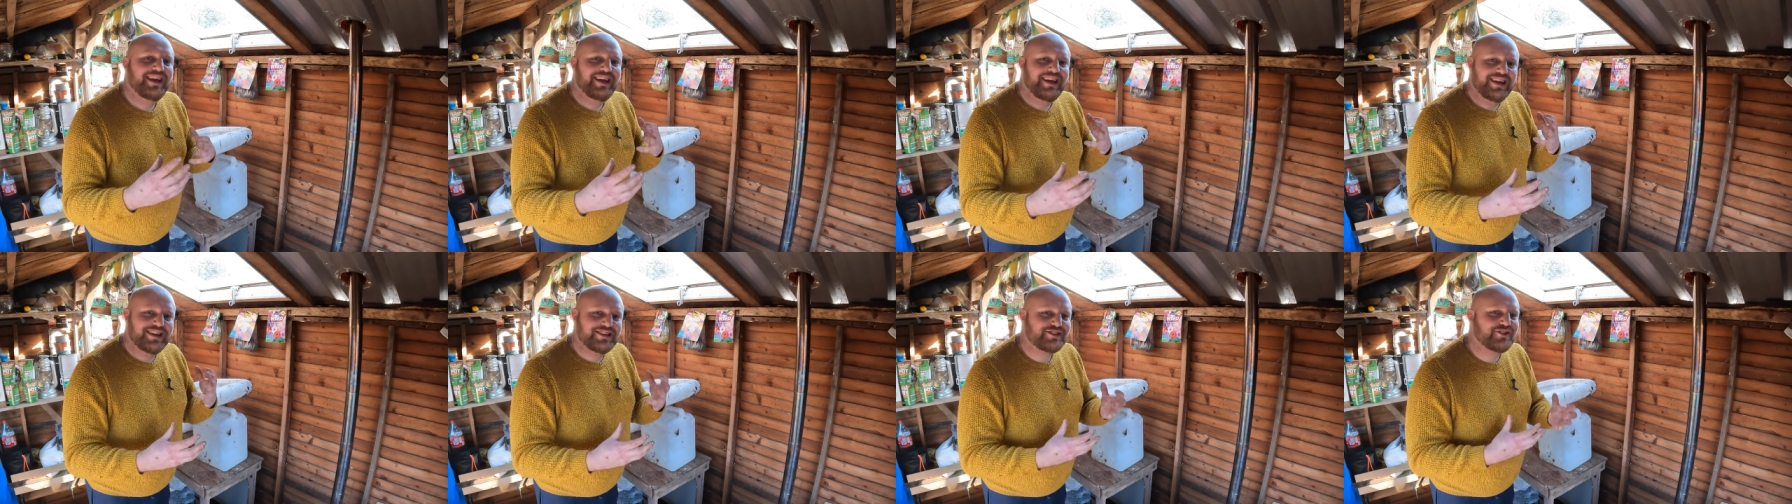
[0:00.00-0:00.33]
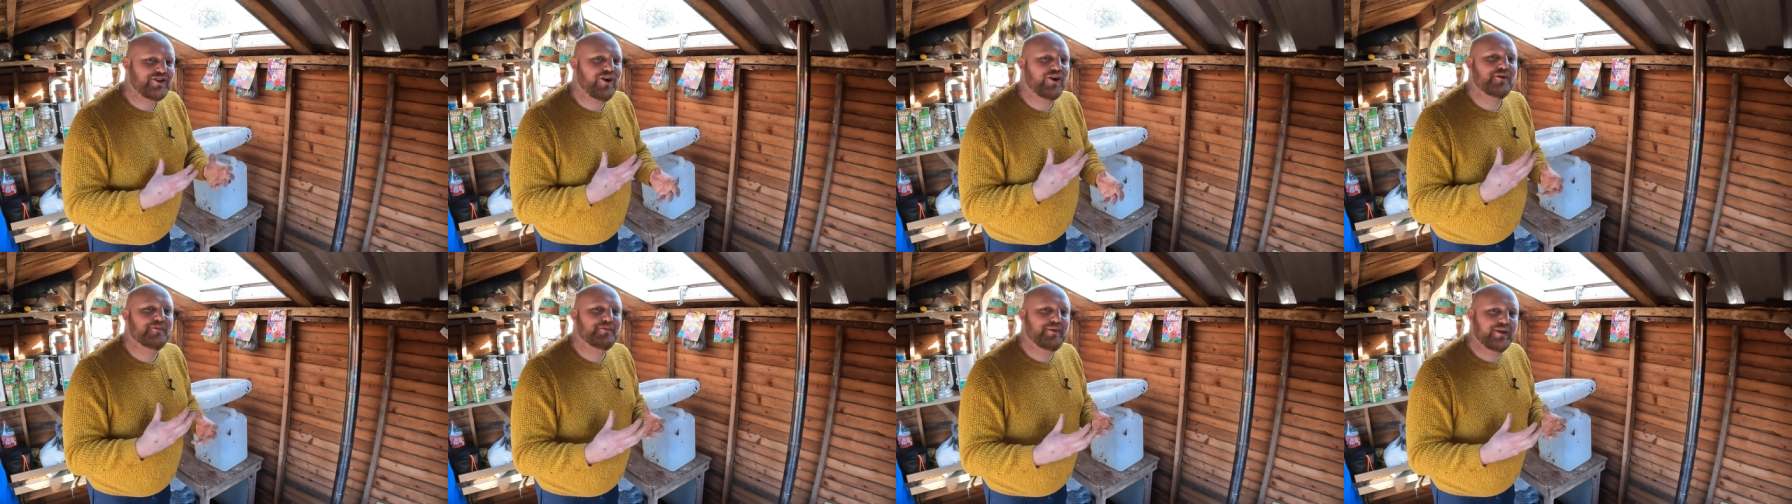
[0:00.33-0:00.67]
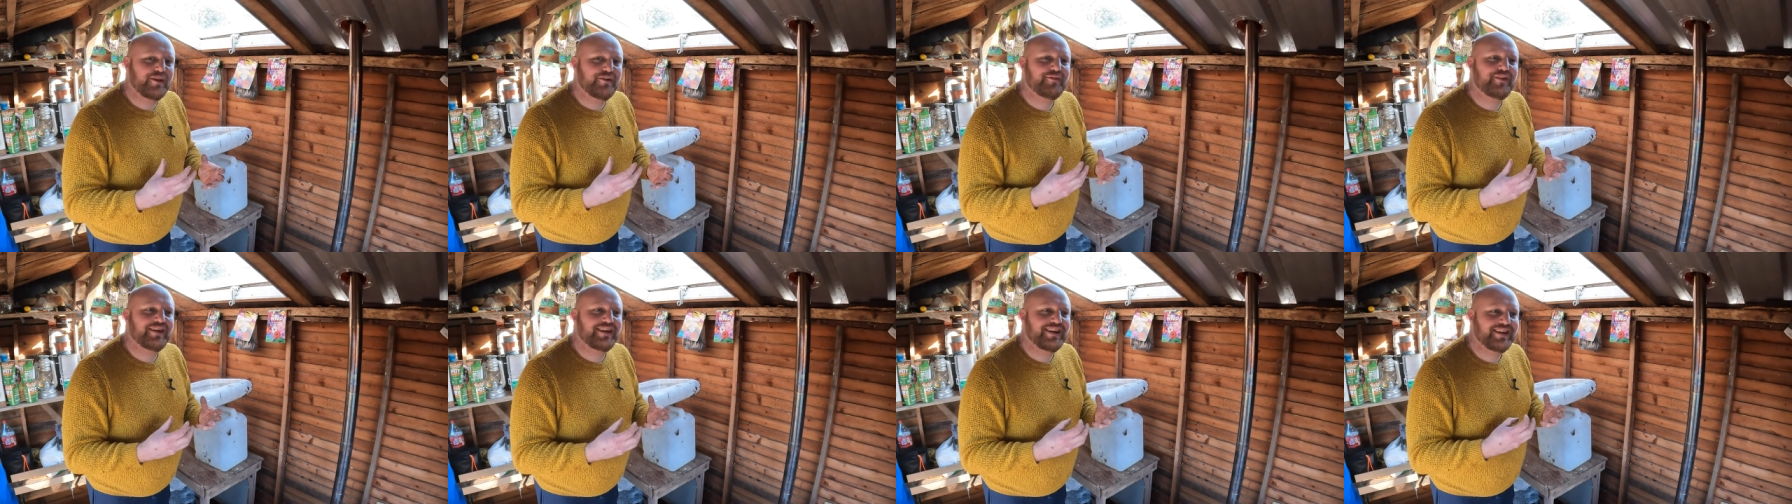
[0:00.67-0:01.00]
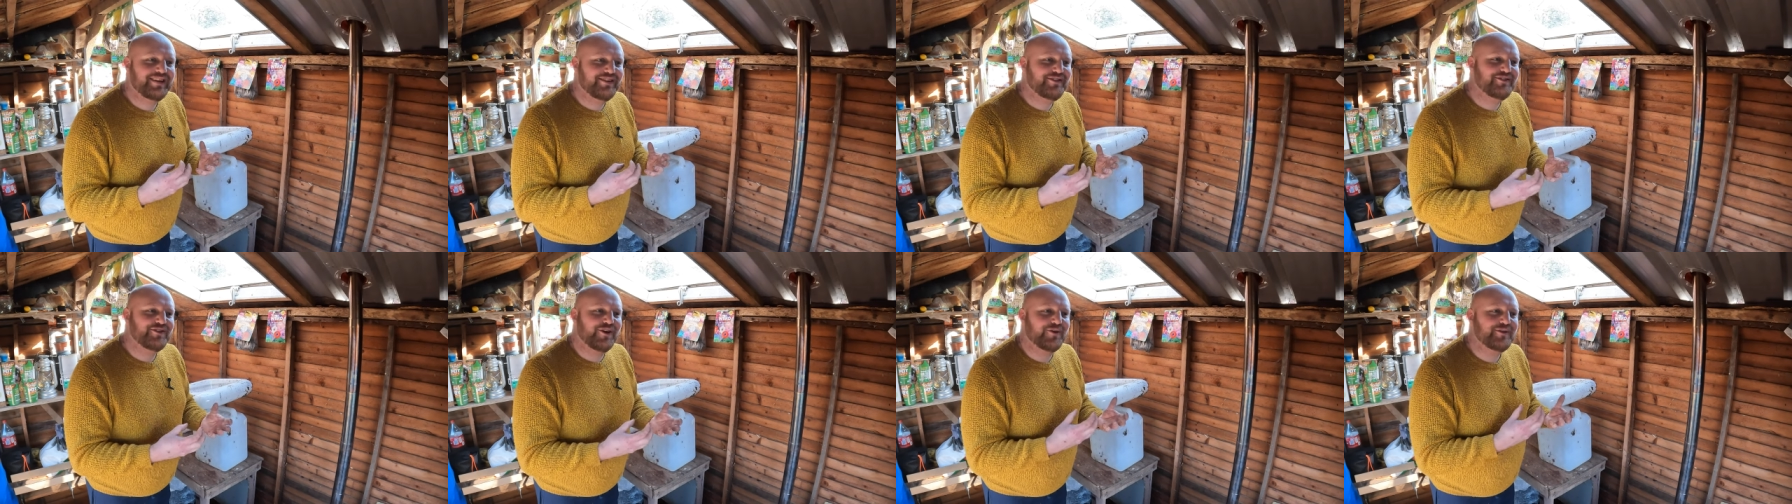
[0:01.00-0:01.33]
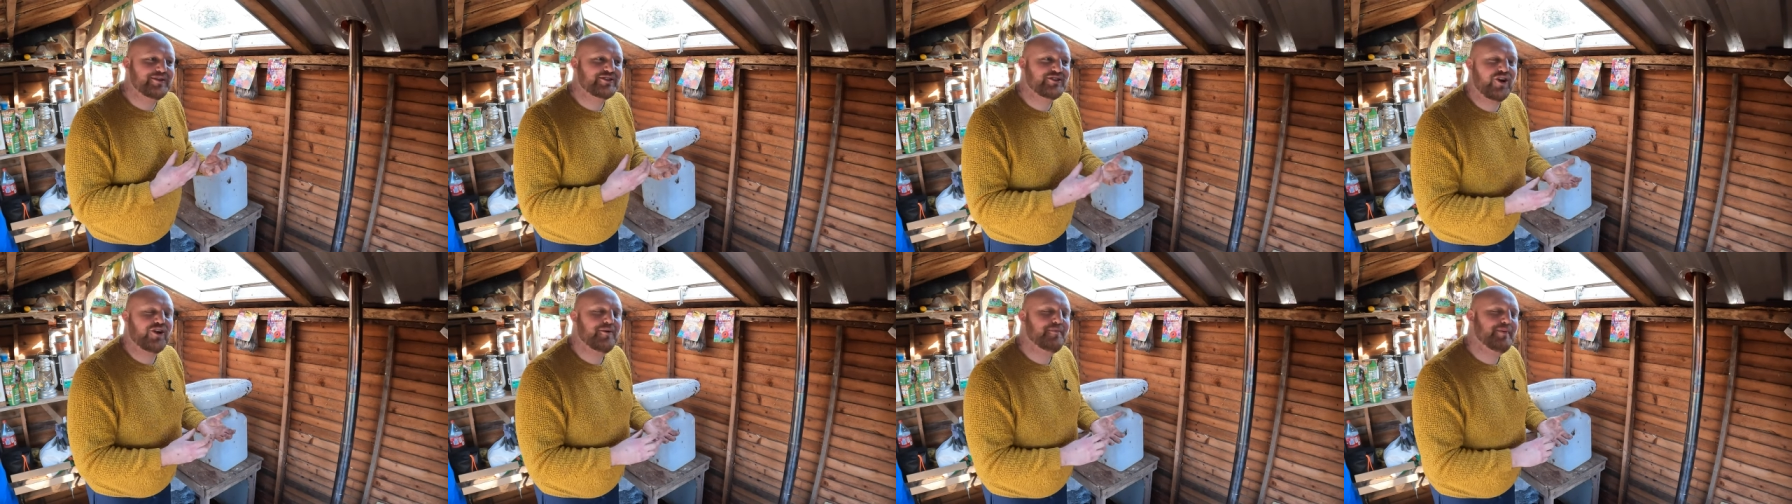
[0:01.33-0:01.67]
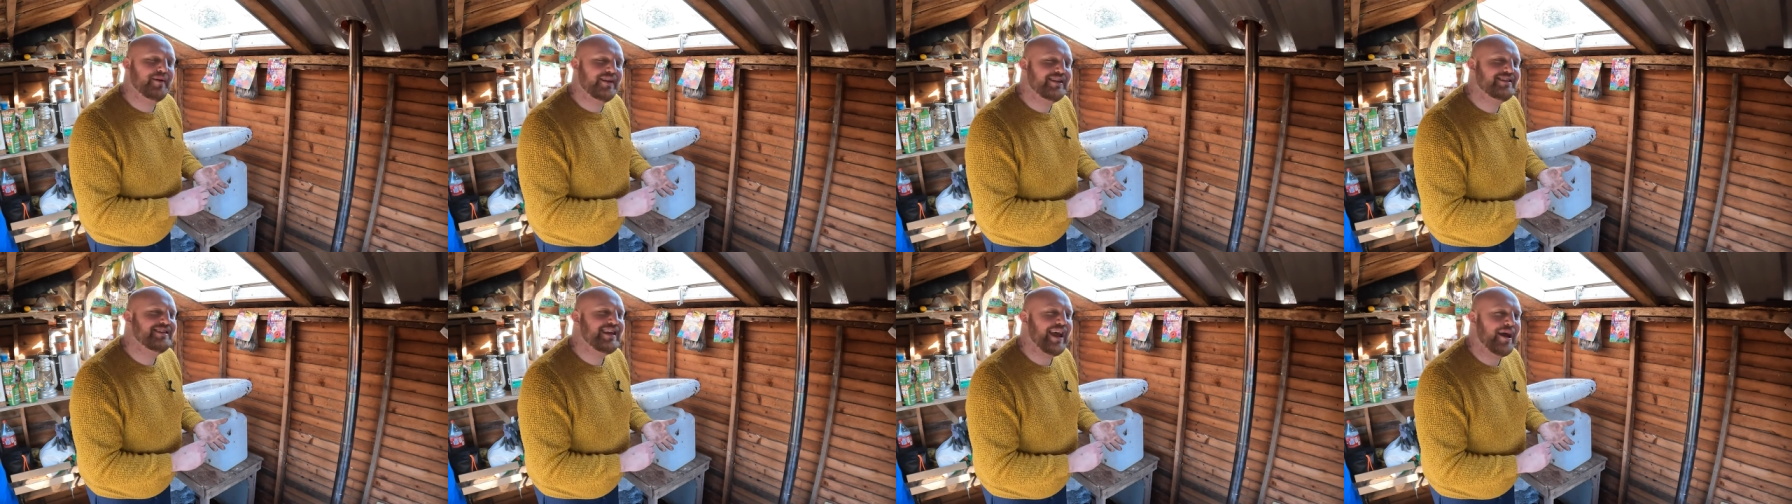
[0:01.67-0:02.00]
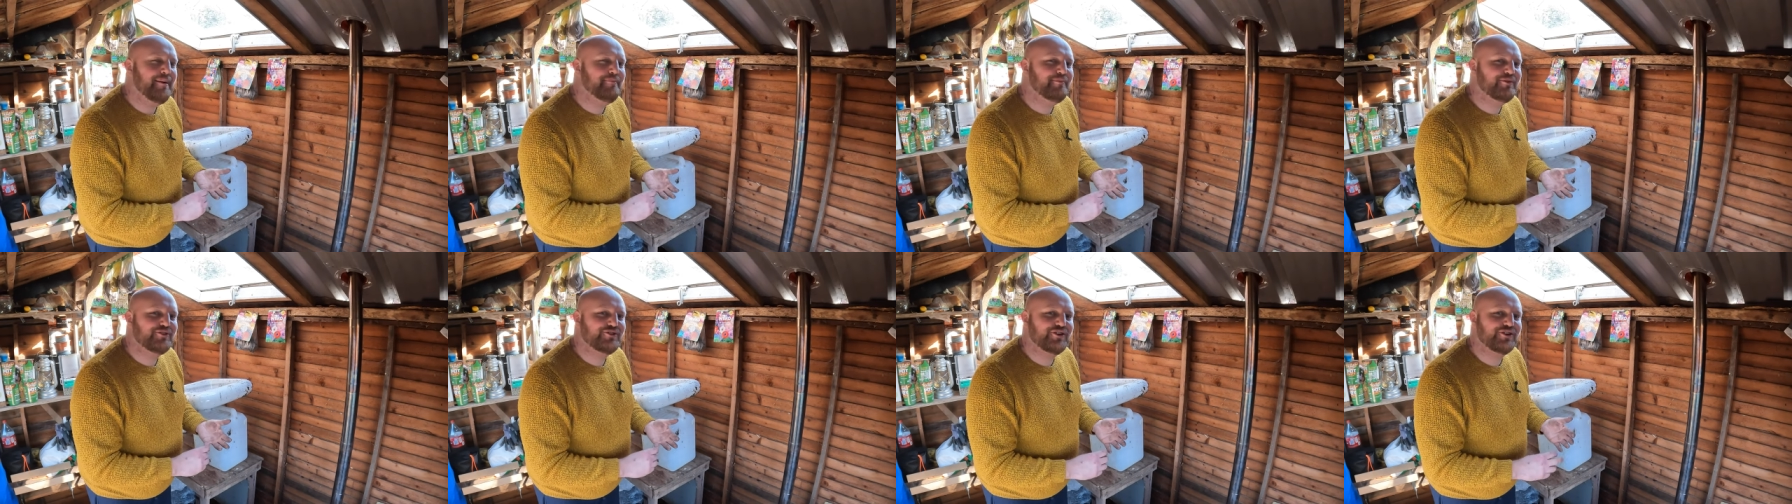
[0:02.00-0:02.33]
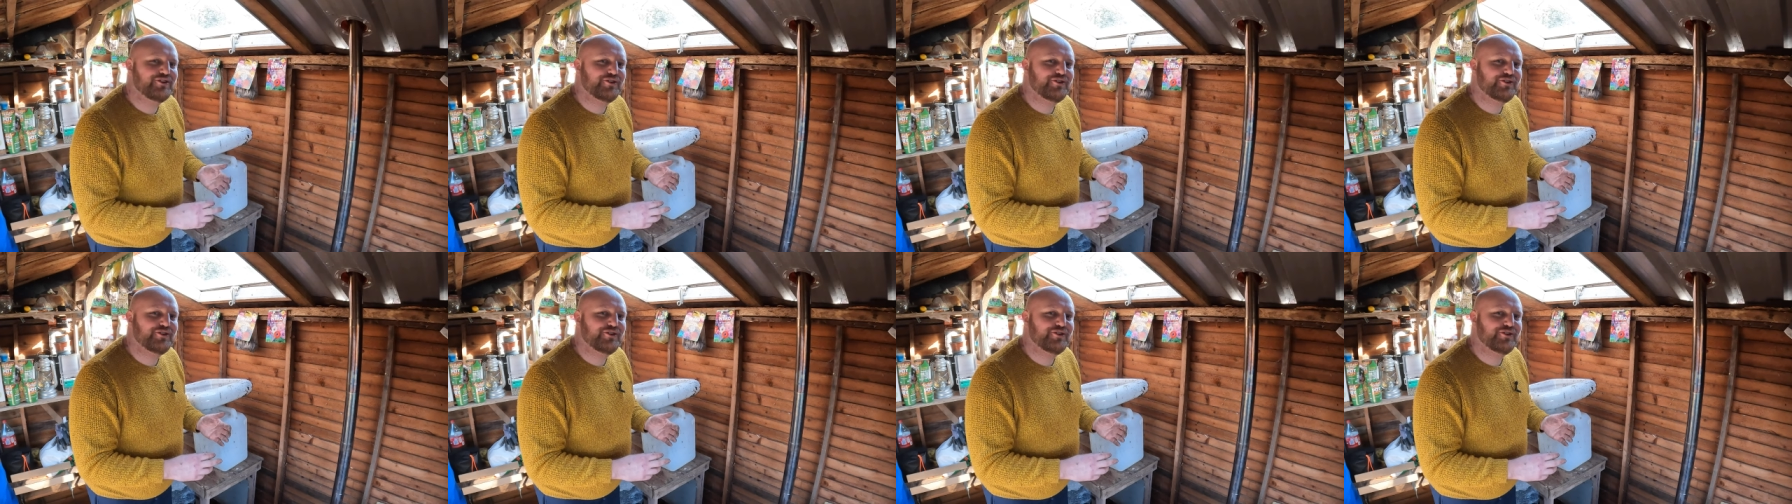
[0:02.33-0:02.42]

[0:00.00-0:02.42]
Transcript: It's got a bit of a, you know, it's got a bit of temperature